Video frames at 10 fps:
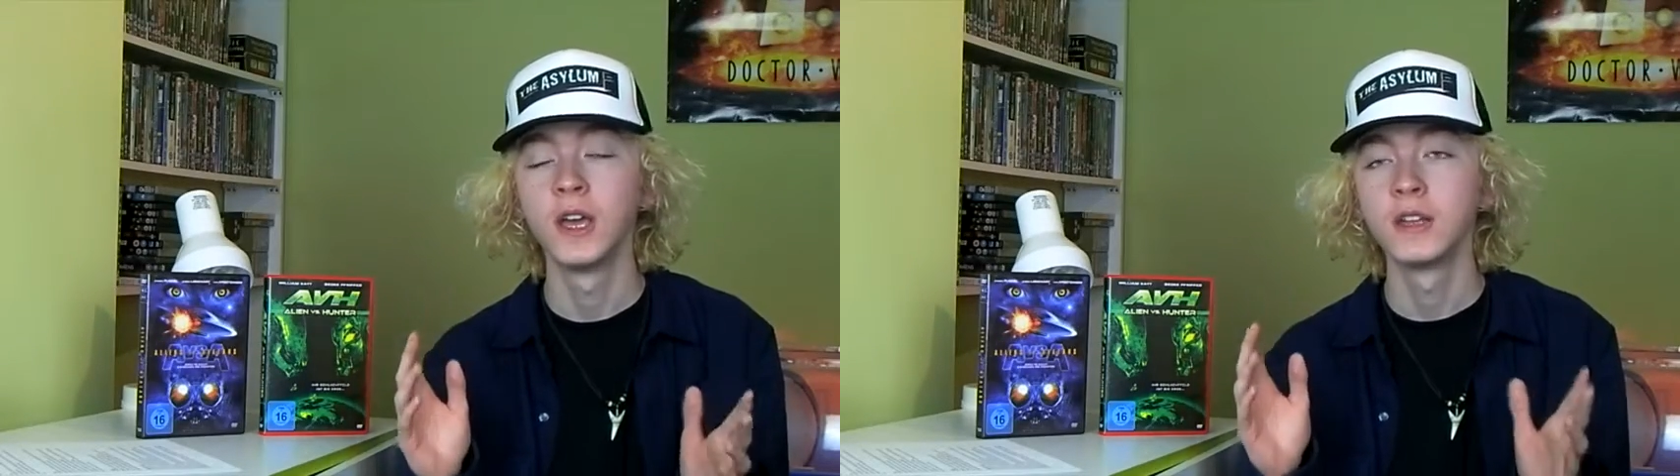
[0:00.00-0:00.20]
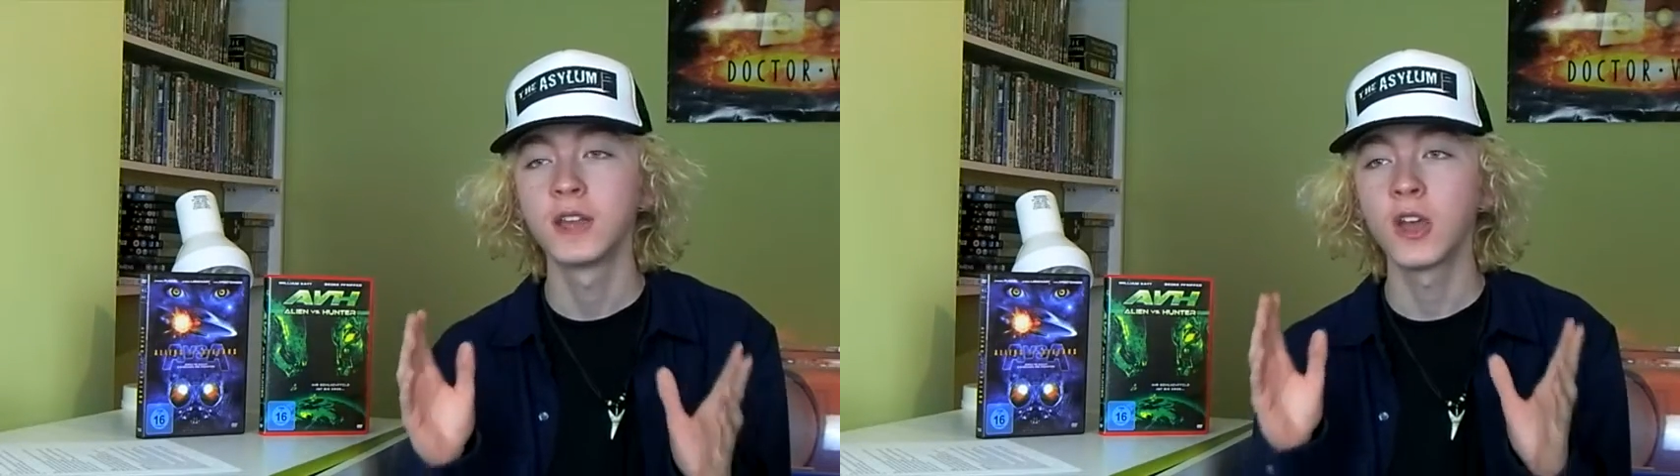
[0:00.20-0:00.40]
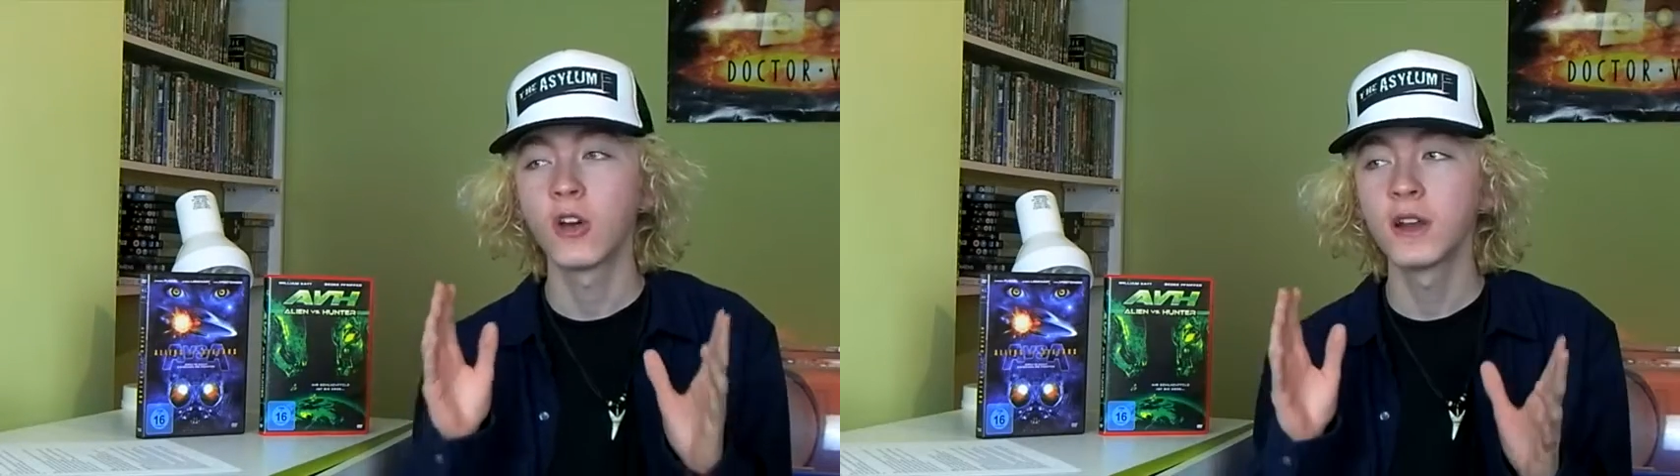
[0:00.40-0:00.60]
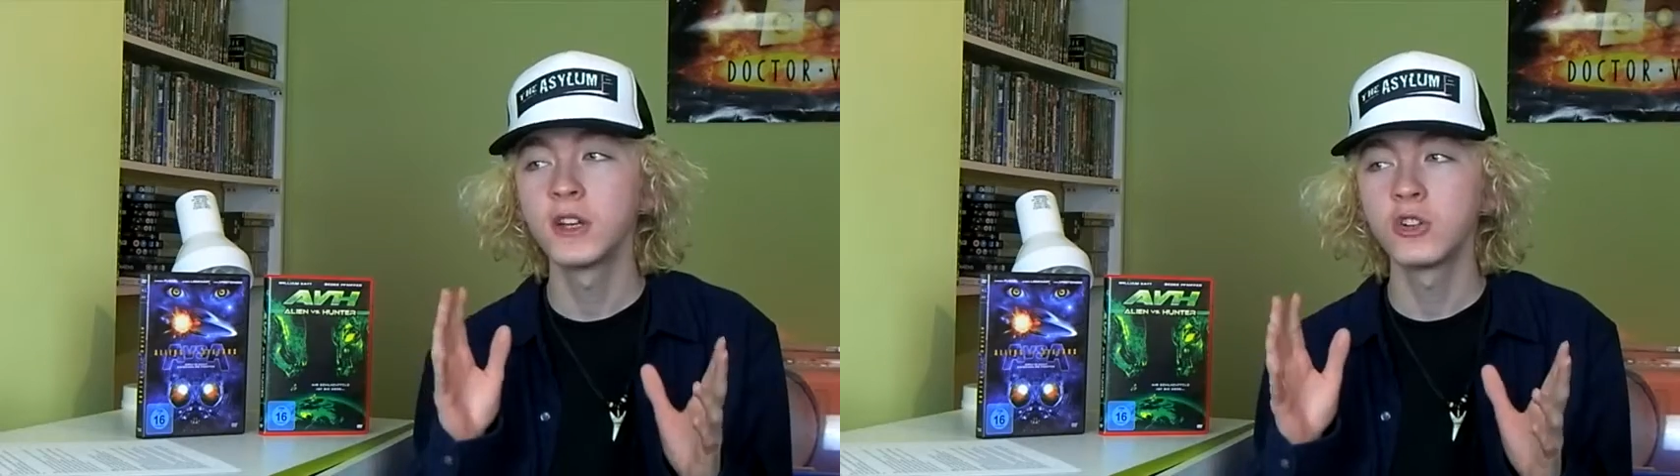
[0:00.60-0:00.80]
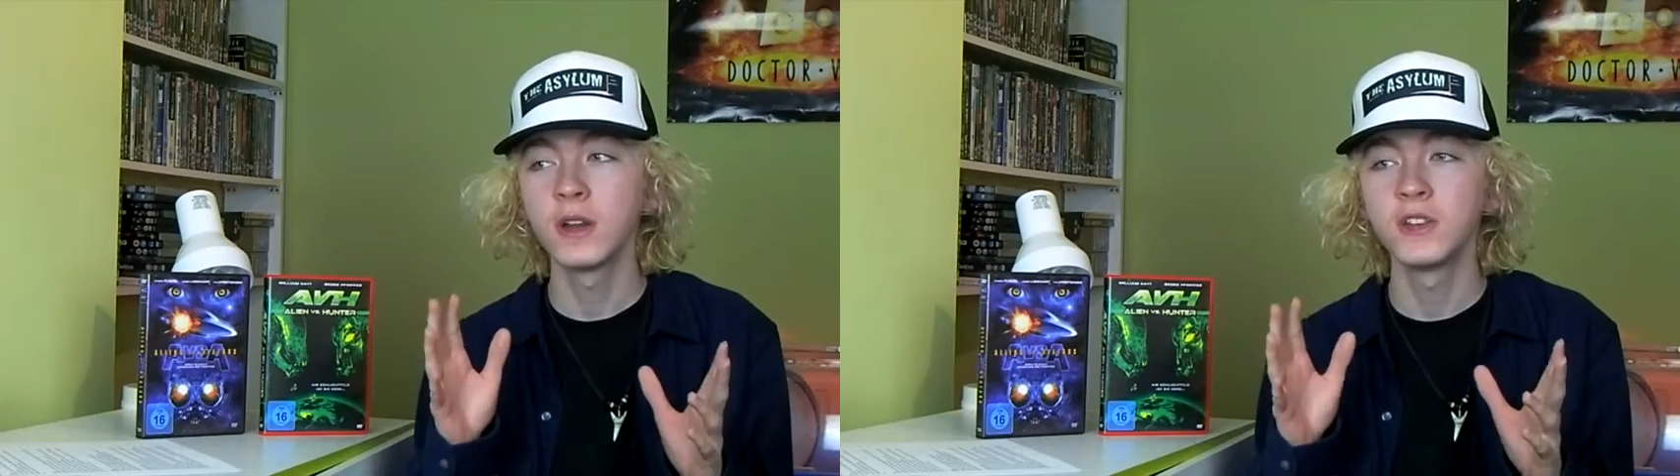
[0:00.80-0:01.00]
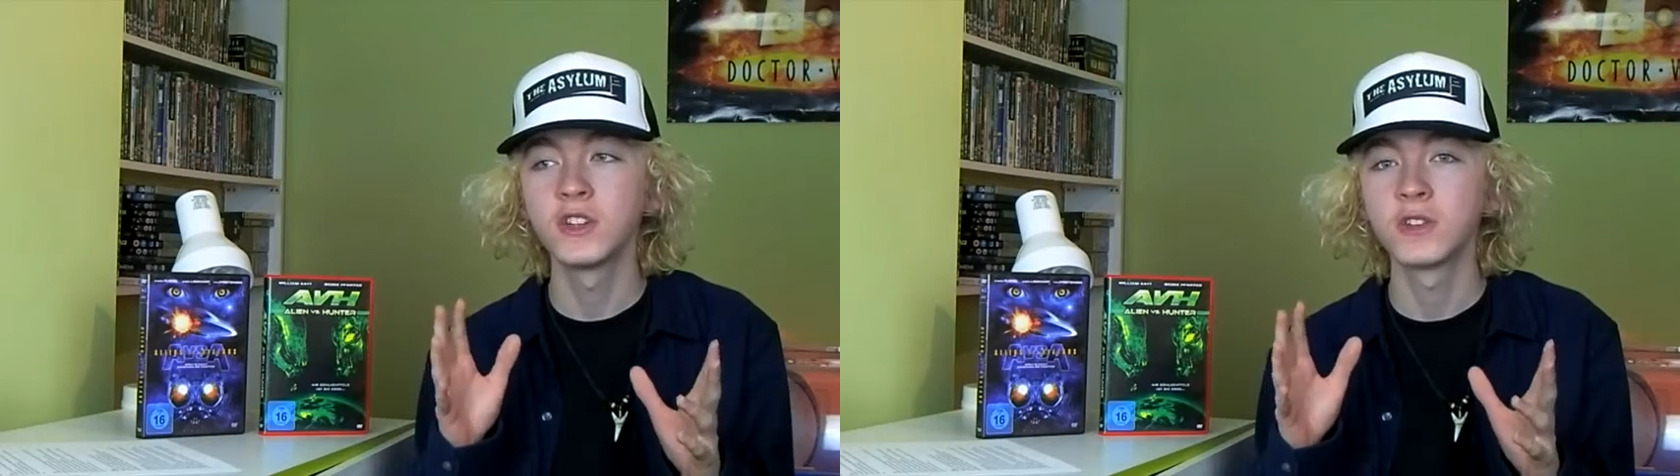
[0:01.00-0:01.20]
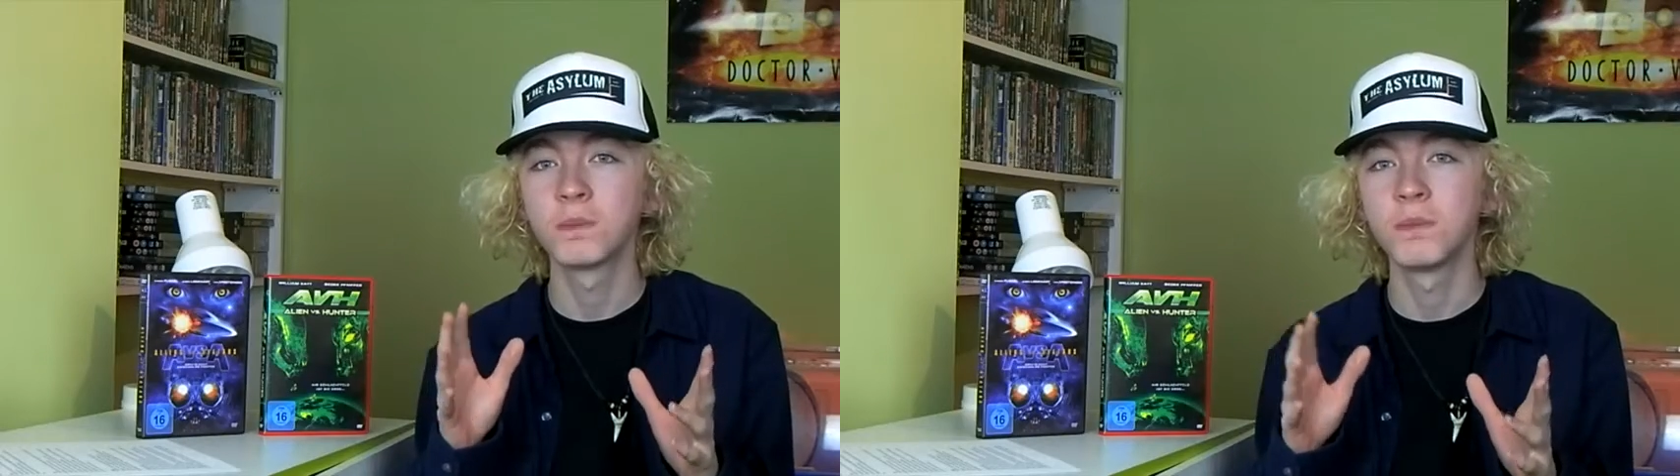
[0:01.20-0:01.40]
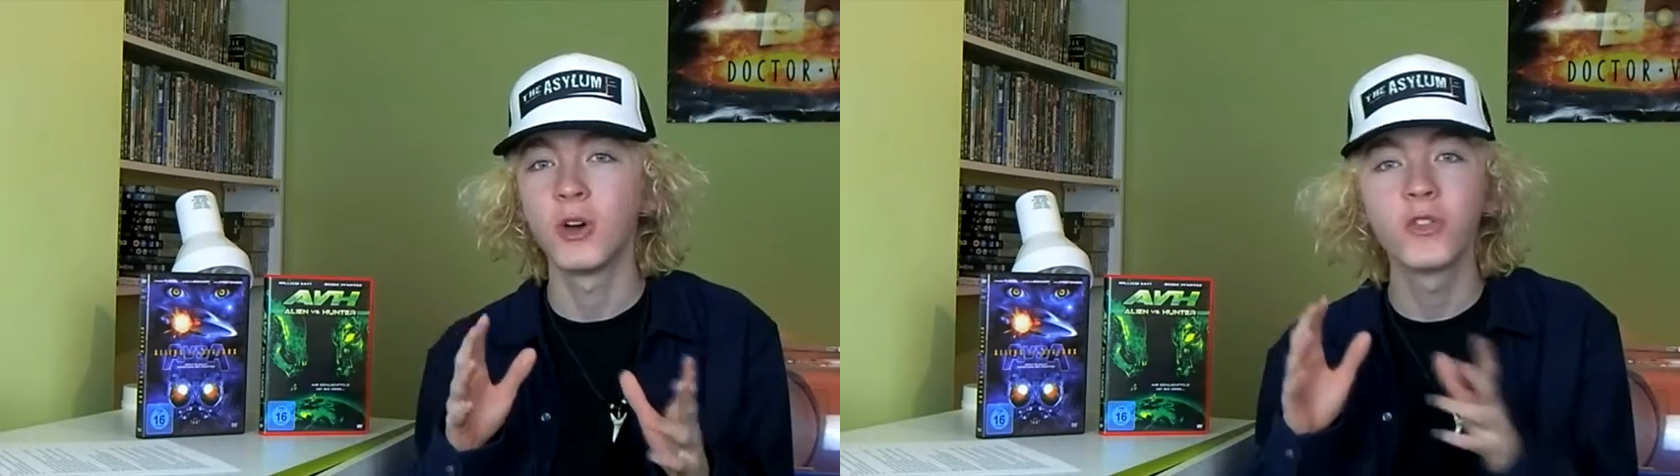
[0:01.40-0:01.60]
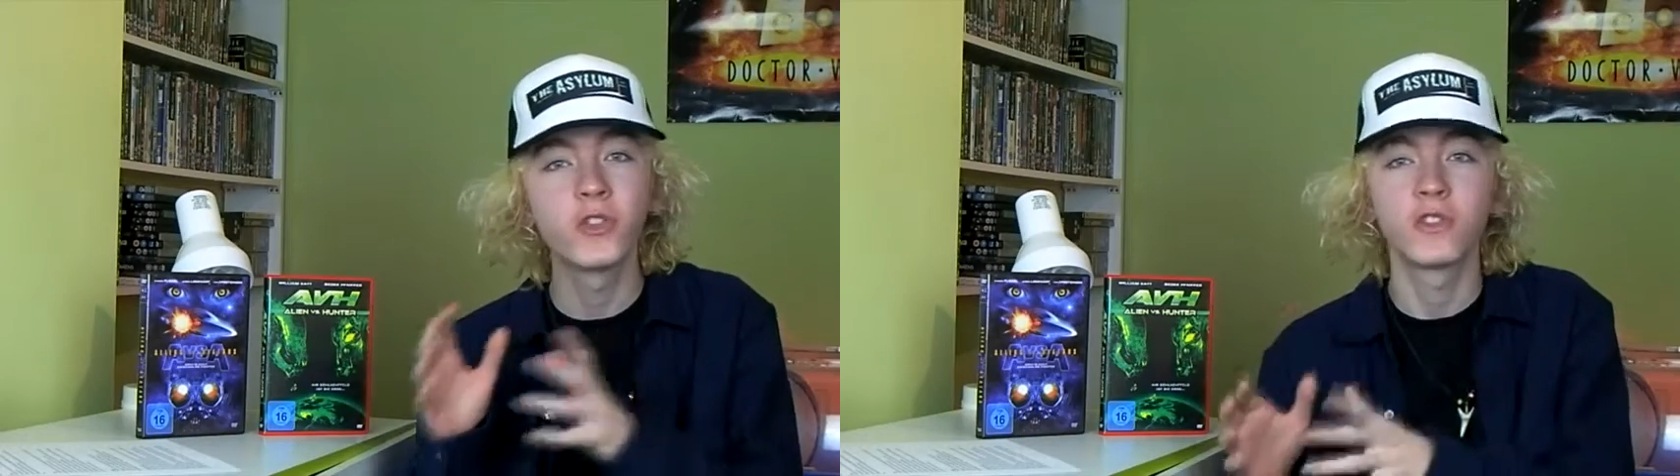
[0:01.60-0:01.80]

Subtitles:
They are literally just at the